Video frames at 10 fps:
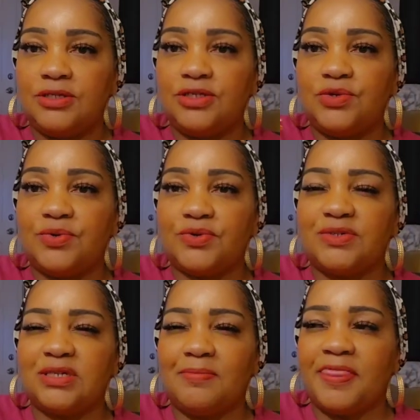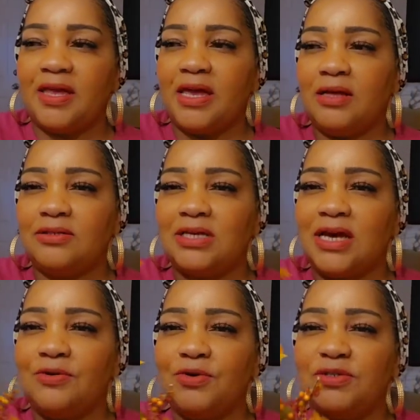to it or something else.
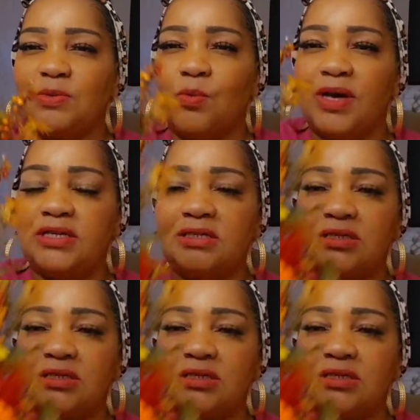I don't know, some white